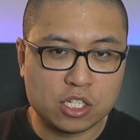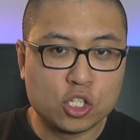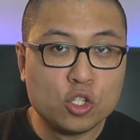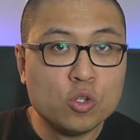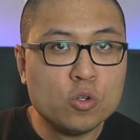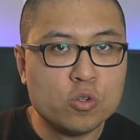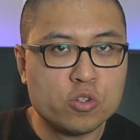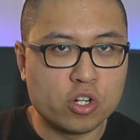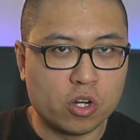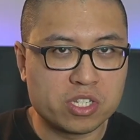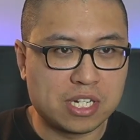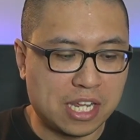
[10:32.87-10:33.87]
huge
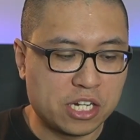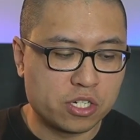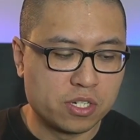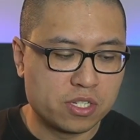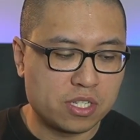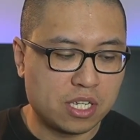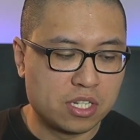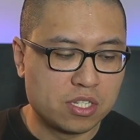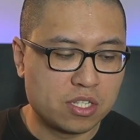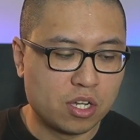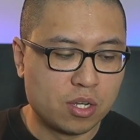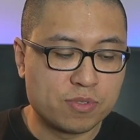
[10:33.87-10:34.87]
oscillations in
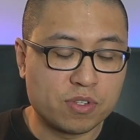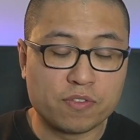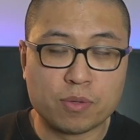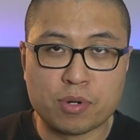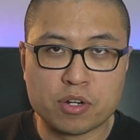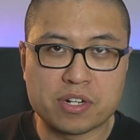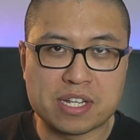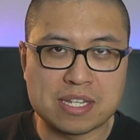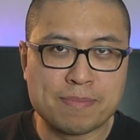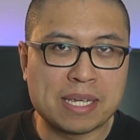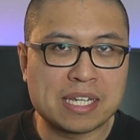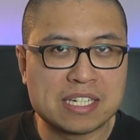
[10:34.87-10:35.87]
terms of your progress
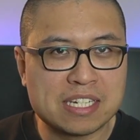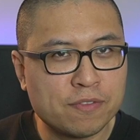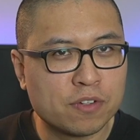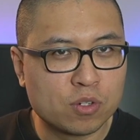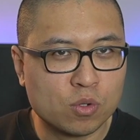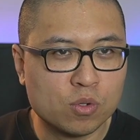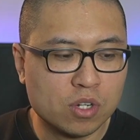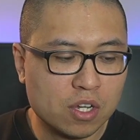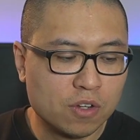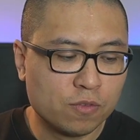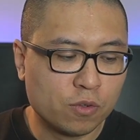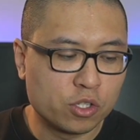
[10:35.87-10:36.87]
and make it difficult
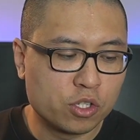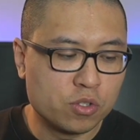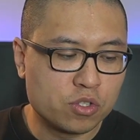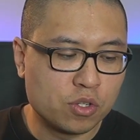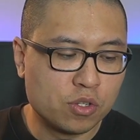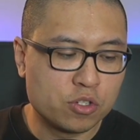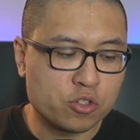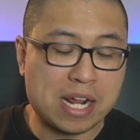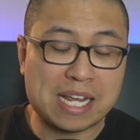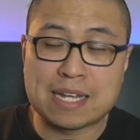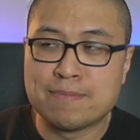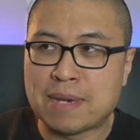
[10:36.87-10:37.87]
for you to
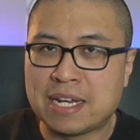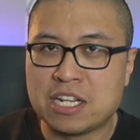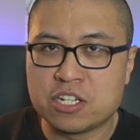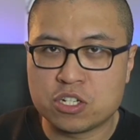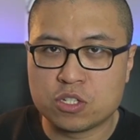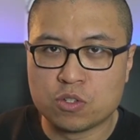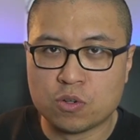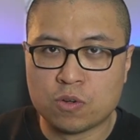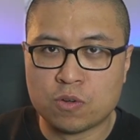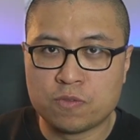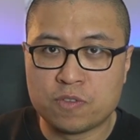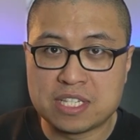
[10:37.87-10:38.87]
track and manage
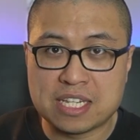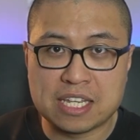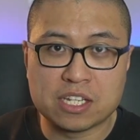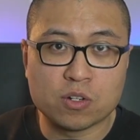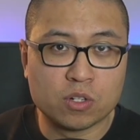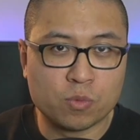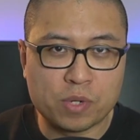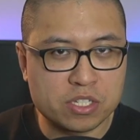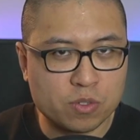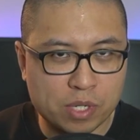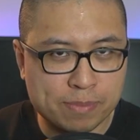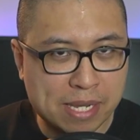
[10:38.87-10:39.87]
your fatigue on a
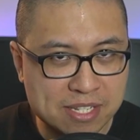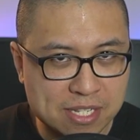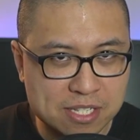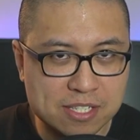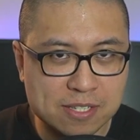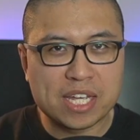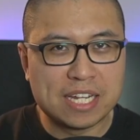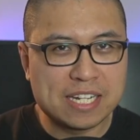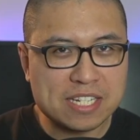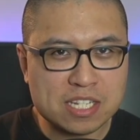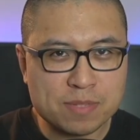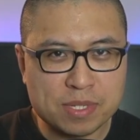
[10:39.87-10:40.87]
week-to-week basis. And
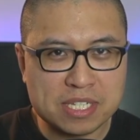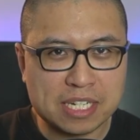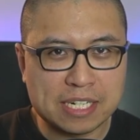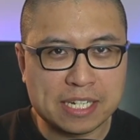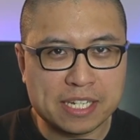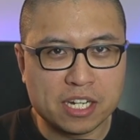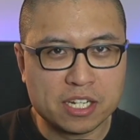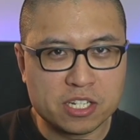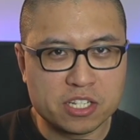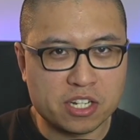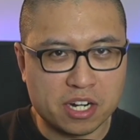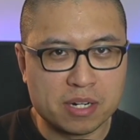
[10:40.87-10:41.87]
this is particularly
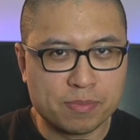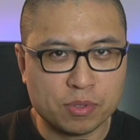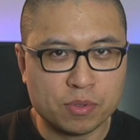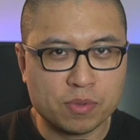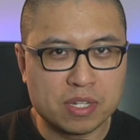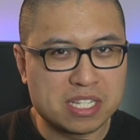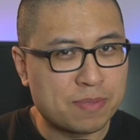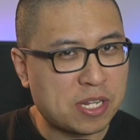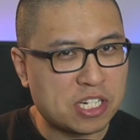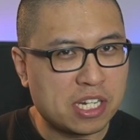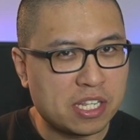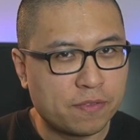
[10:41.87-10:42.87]
undesirable,
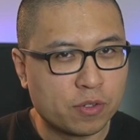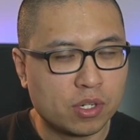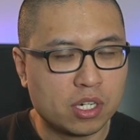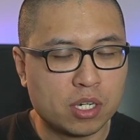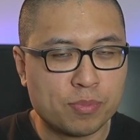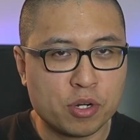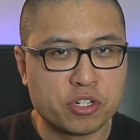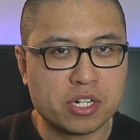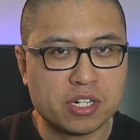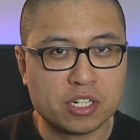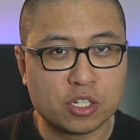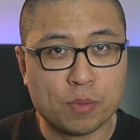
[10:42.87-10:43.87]
especially if you are
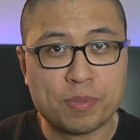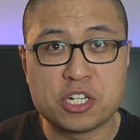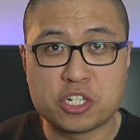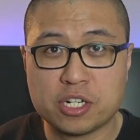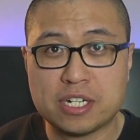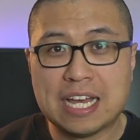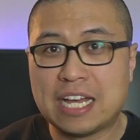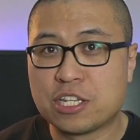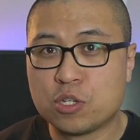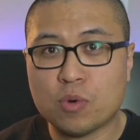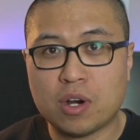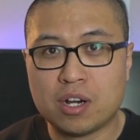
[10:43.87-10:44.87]
approaching competition and
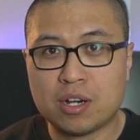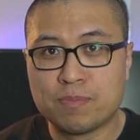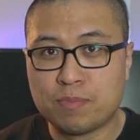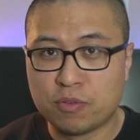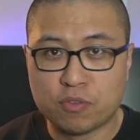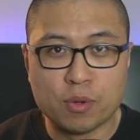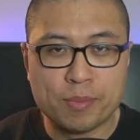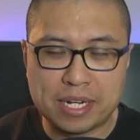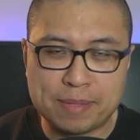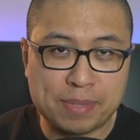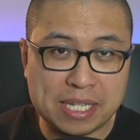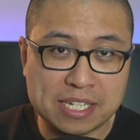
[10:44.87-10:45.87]
you are performing
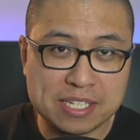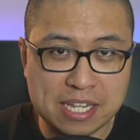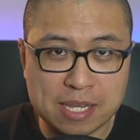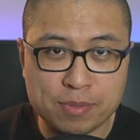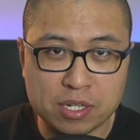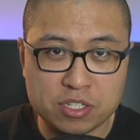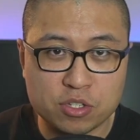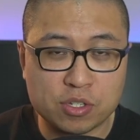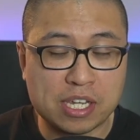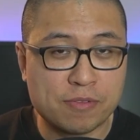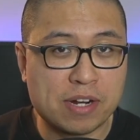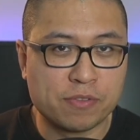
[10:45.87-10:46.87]
a peak and taper to
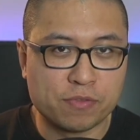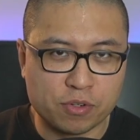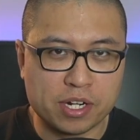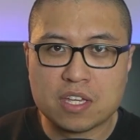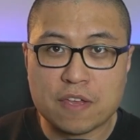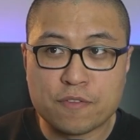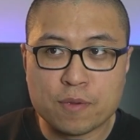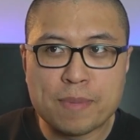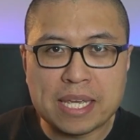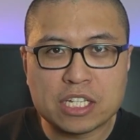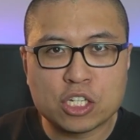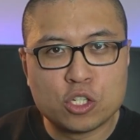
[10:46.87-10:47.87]
get ready for it. If you
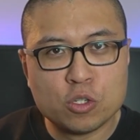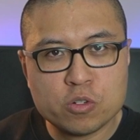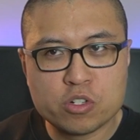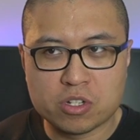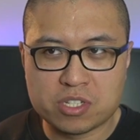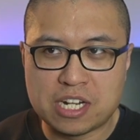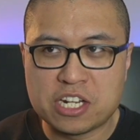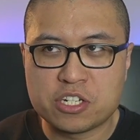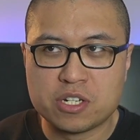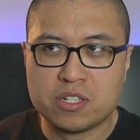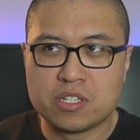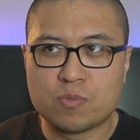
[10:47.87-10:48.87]
make huge
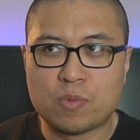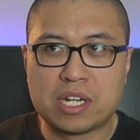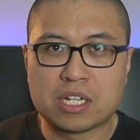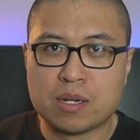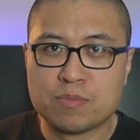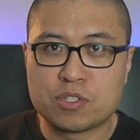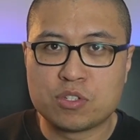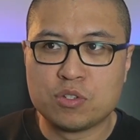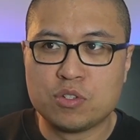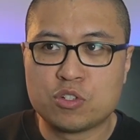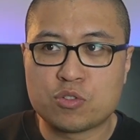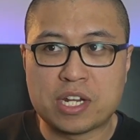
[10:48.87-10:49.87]
oscillations when it comes
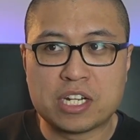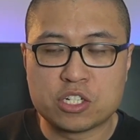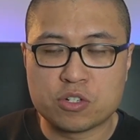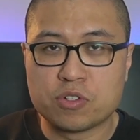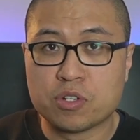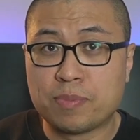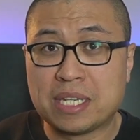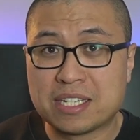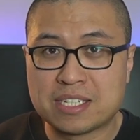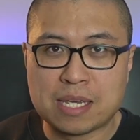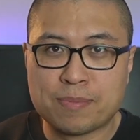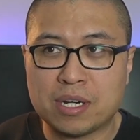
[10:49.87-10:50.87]
to training during your peak and
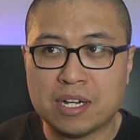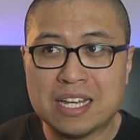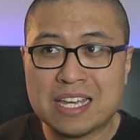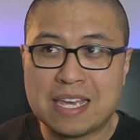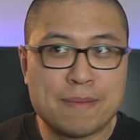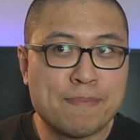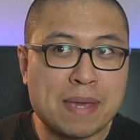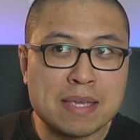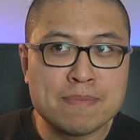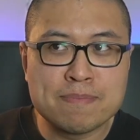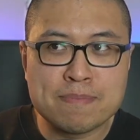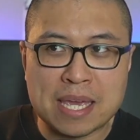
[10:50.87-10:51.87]
taper, it may
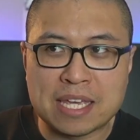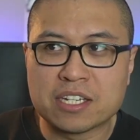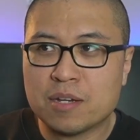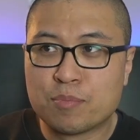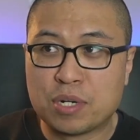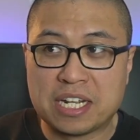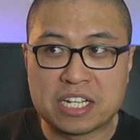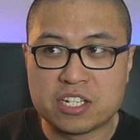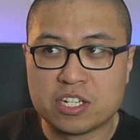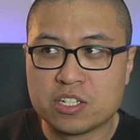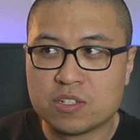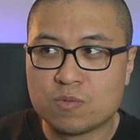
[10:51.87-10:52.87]
make
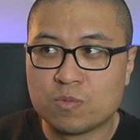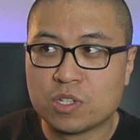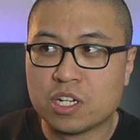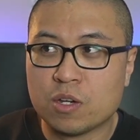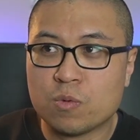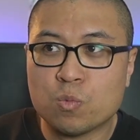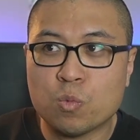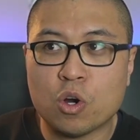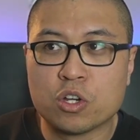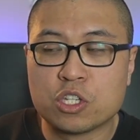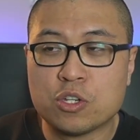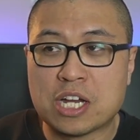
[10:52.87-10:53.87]
predicting, you know,
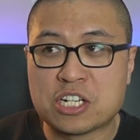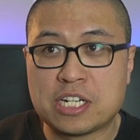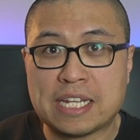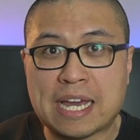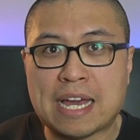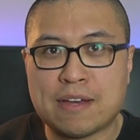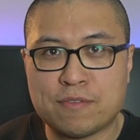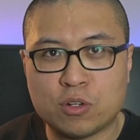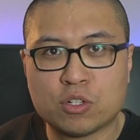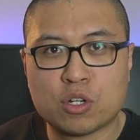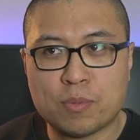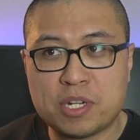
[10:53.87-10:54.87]
what you actually have
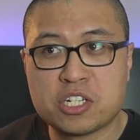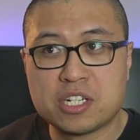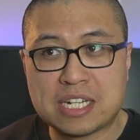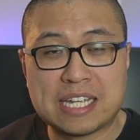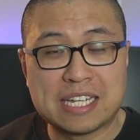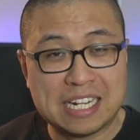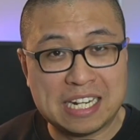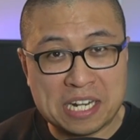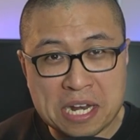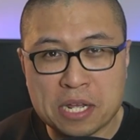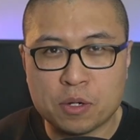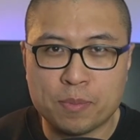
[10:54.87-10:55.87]
on competition day a
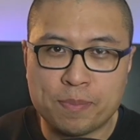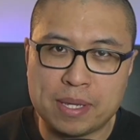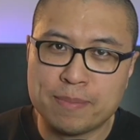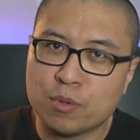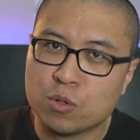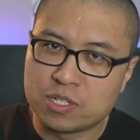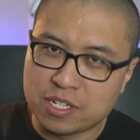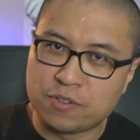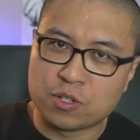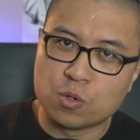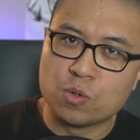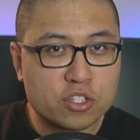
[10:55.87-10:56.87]
little bit more
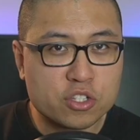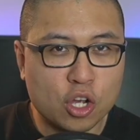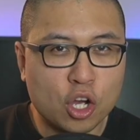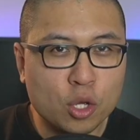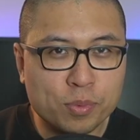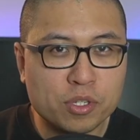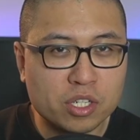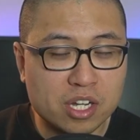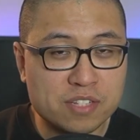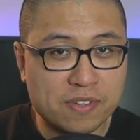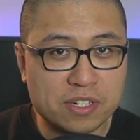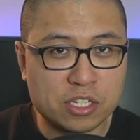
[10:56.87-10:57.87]
difficult. So I hope you
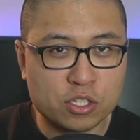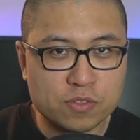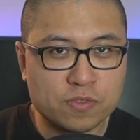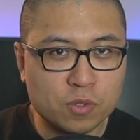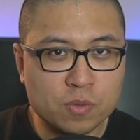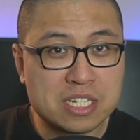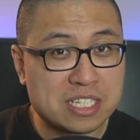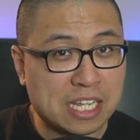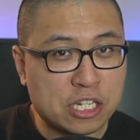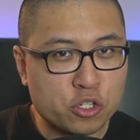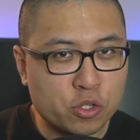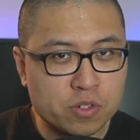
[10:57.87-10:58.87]
guys found that useful.
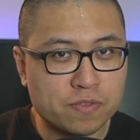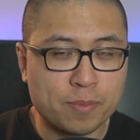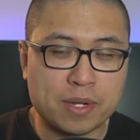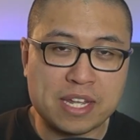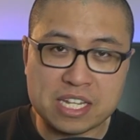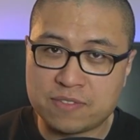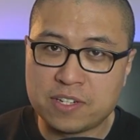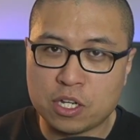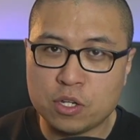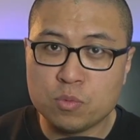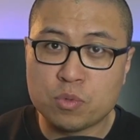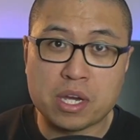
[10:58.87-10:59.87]
Stay tuned for my next
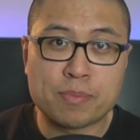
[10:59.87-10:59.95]
video where